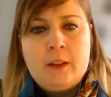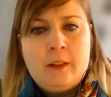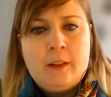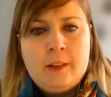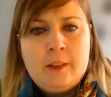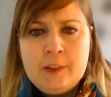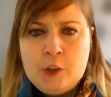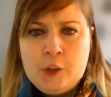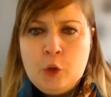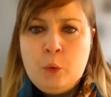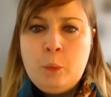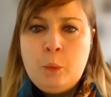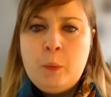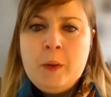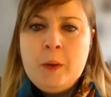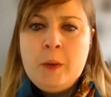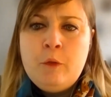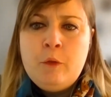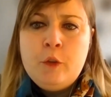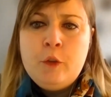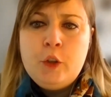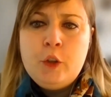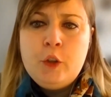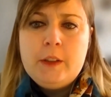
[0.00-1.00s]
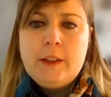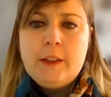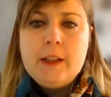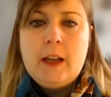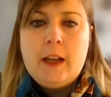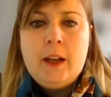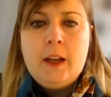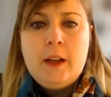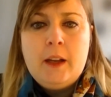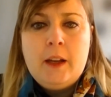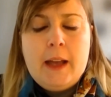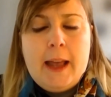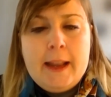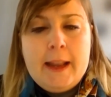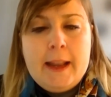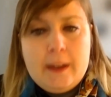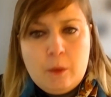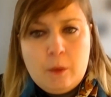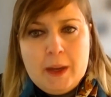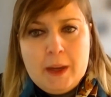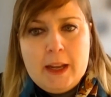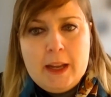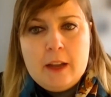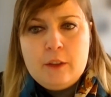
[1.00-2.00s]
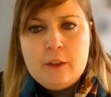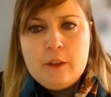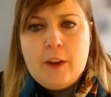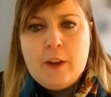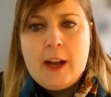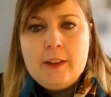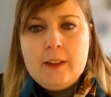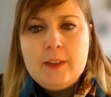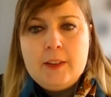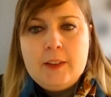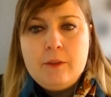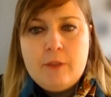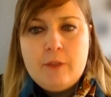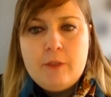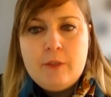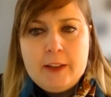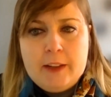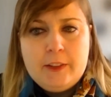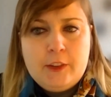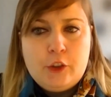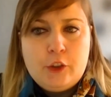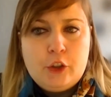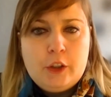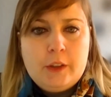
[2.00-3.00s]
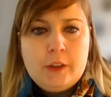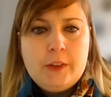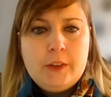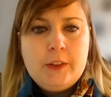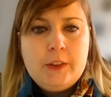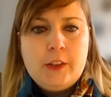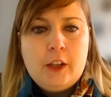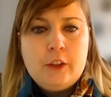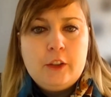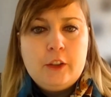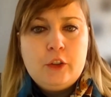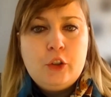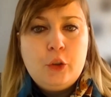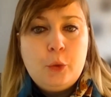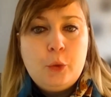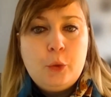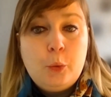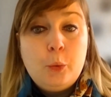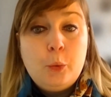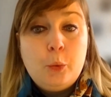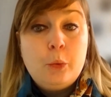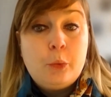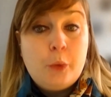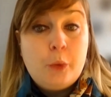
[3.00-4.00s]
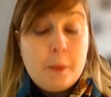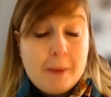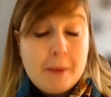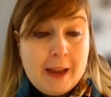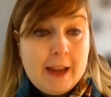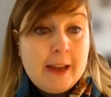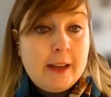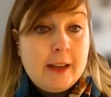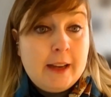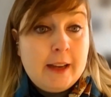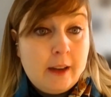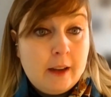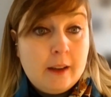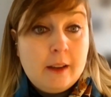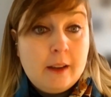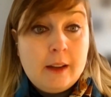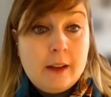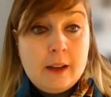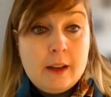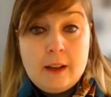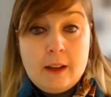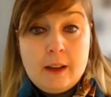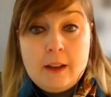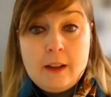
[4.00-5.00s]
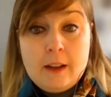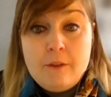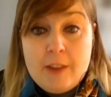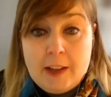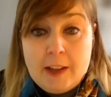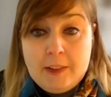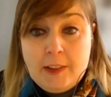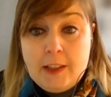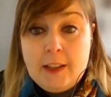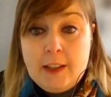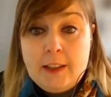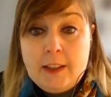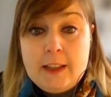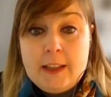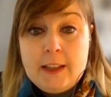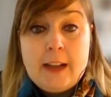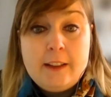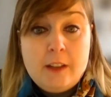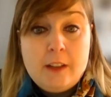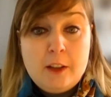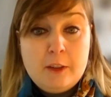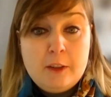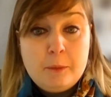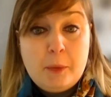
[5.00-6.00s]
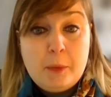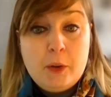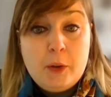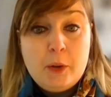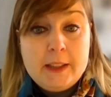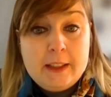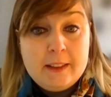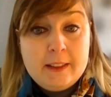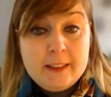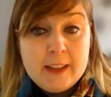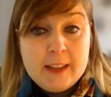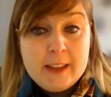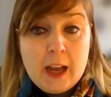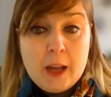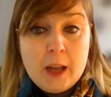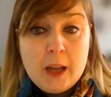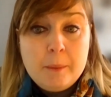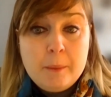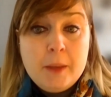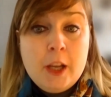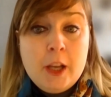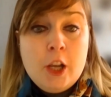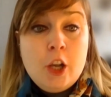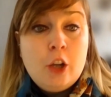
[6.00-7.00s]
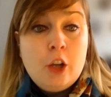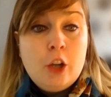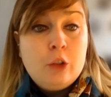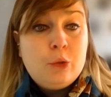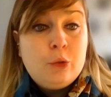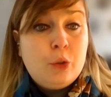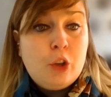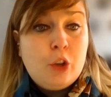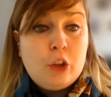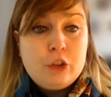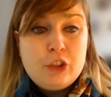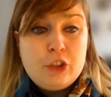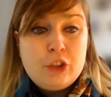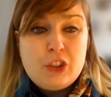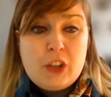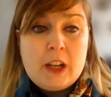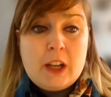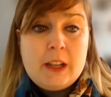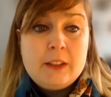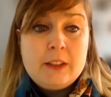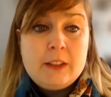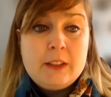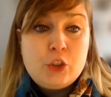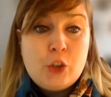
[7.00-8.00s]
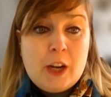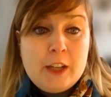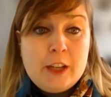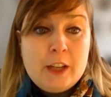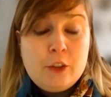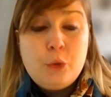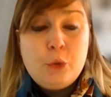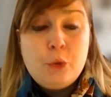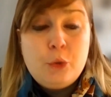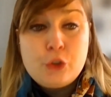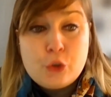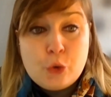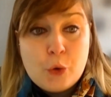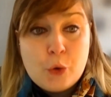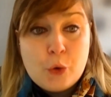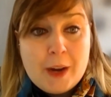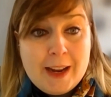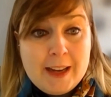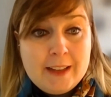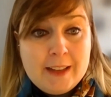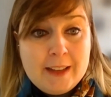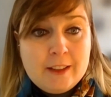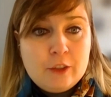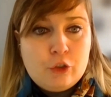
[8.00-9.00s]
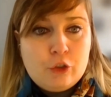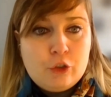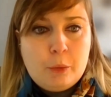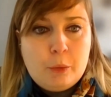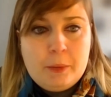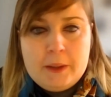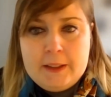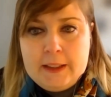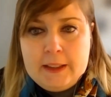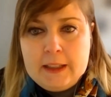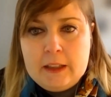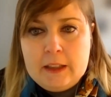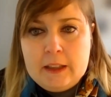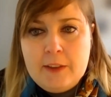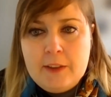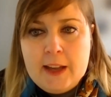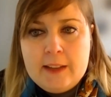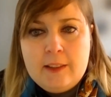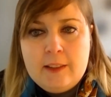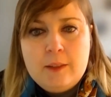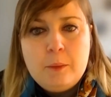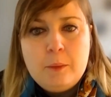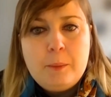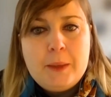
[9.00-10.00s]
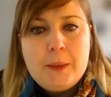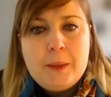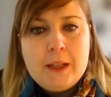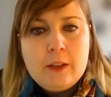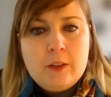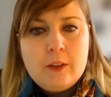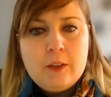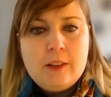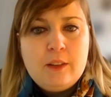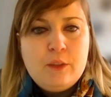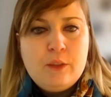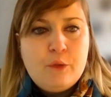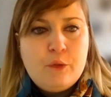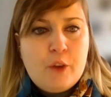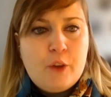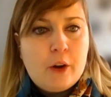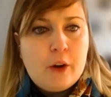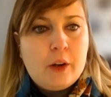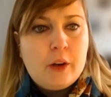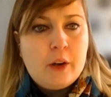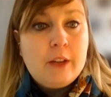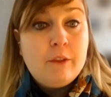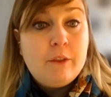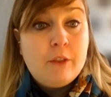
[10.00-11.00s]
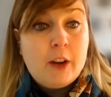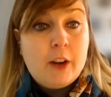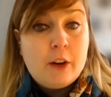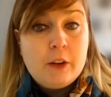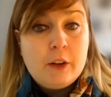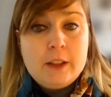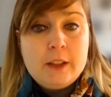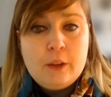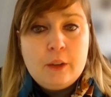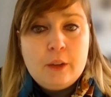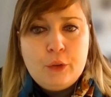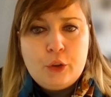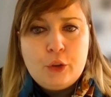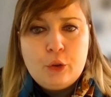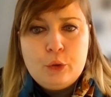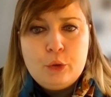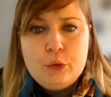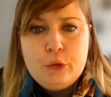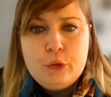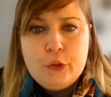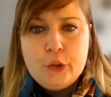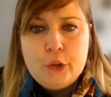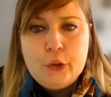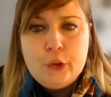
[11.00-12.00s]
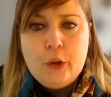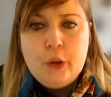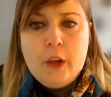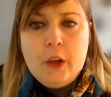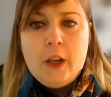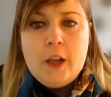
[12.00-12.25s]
So we would anyway advise investors to remain invested at this point in time, to not try to trade geopolitical events because it's very, very difficult to